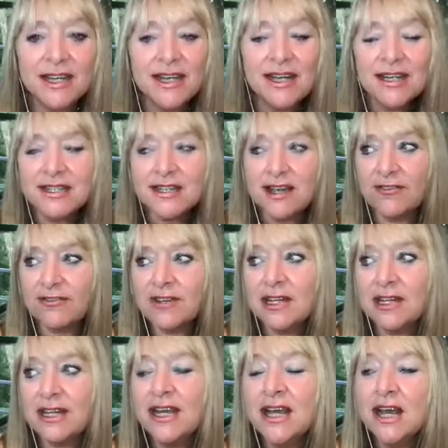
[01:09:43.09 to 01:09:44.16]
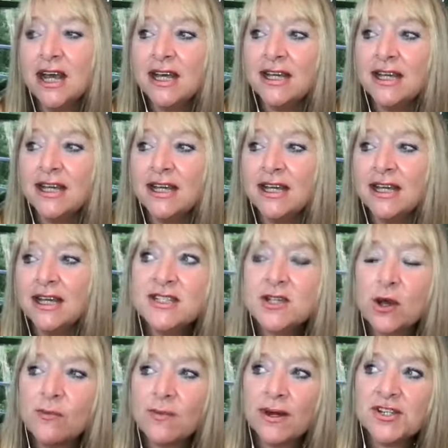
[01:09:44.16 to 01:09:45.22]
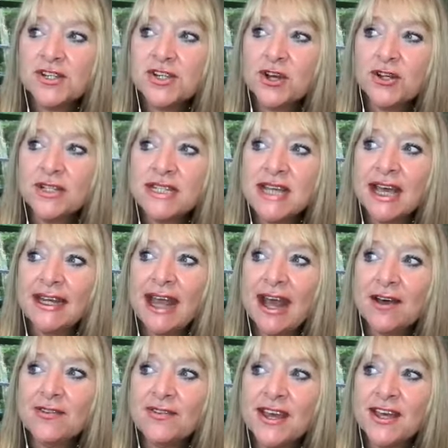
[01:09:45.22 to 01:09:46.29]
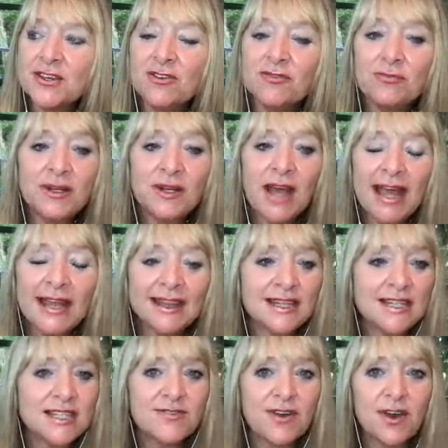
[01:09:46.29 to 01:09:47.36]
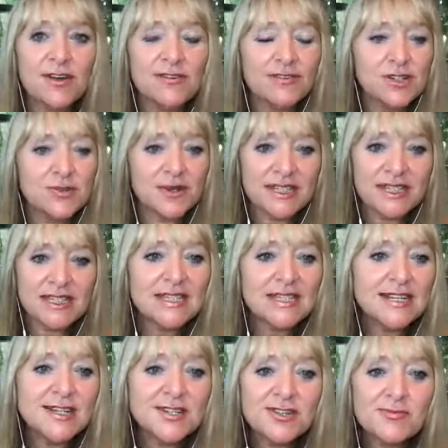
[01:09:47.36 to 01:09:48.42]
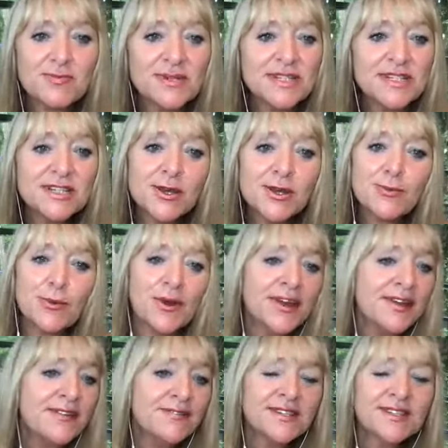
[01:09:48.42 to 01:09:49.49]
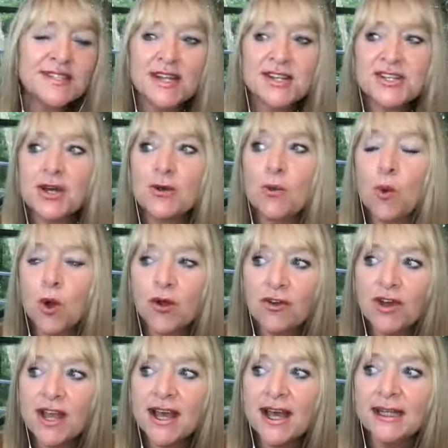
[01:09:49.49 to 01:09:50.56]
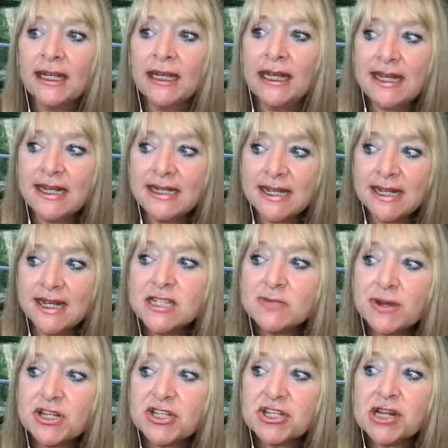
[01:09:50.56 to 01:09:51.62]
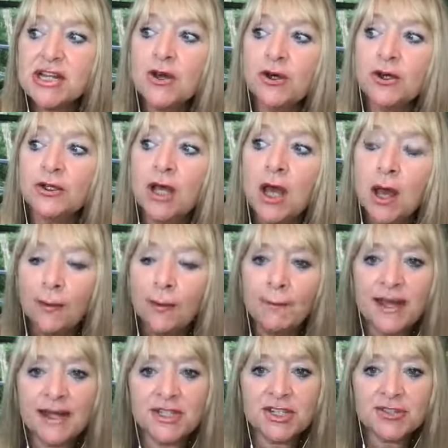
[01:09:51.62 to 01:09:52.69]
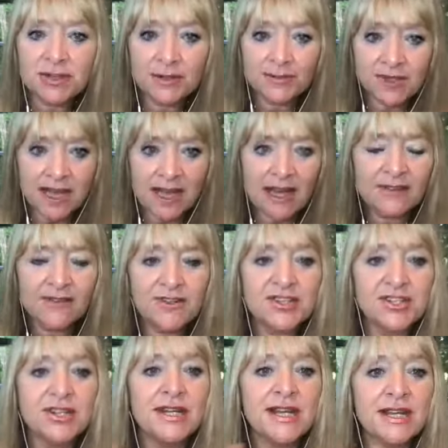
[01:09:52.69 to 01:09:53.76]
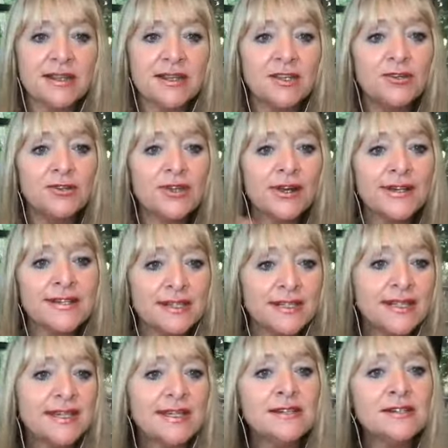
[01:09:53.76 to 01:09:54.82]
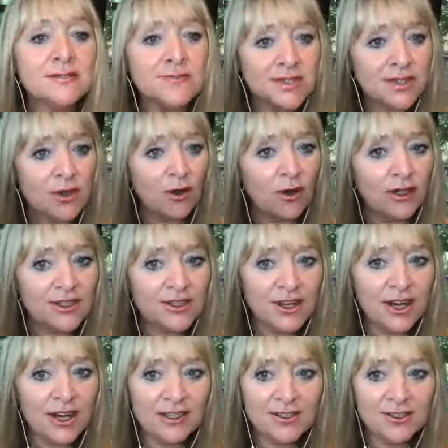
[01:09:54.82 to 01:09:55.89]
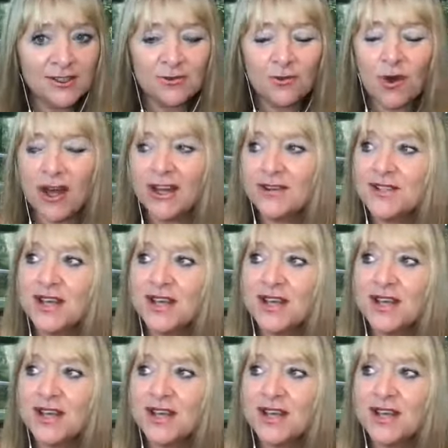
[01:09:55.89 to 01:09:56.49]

Definitely. Yeah, there's so much content out there. You've been at this for over 20 years. You've been so brave and such a warrior and a leader, especially on mainstream television in the United Kingdom, Scotland, Ireland and Wales.